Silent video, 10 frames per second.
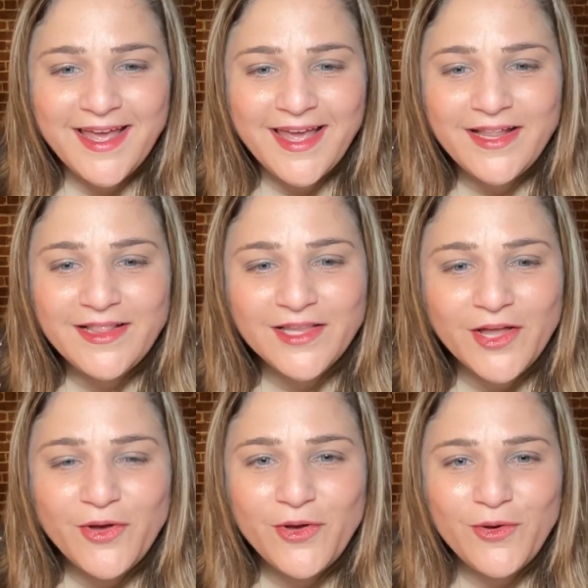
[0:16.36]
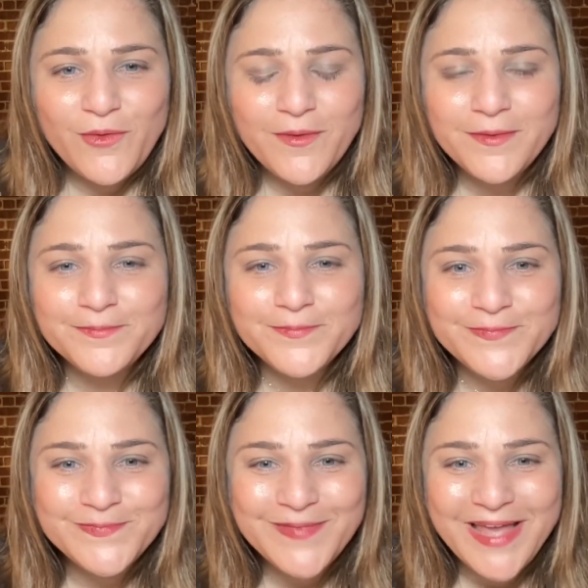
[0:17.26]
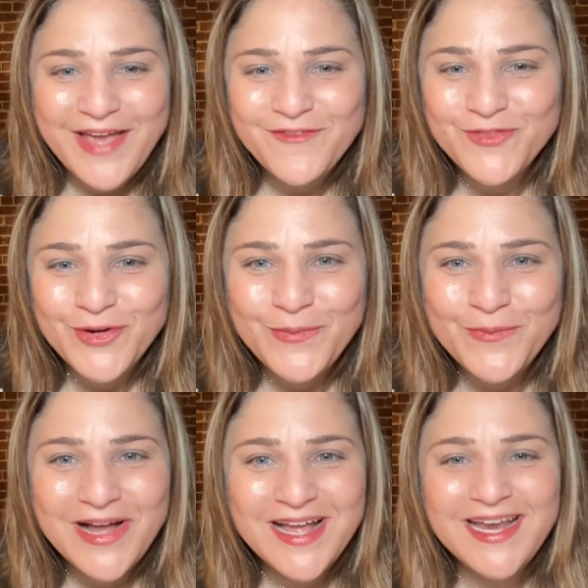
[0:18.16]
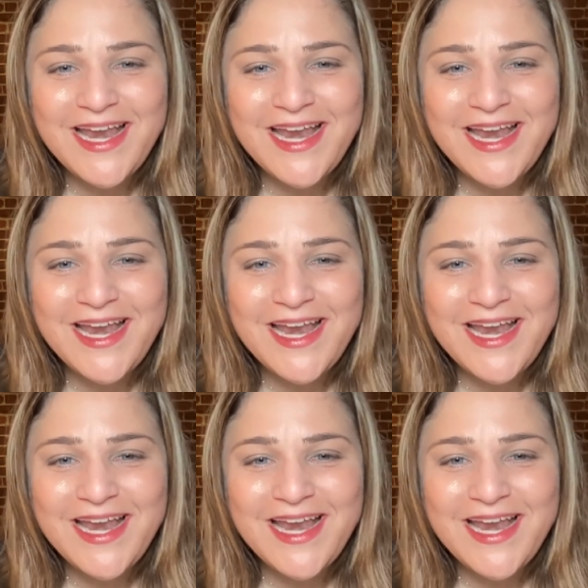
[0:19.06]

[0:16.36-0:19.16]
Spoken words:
Hello, everyone,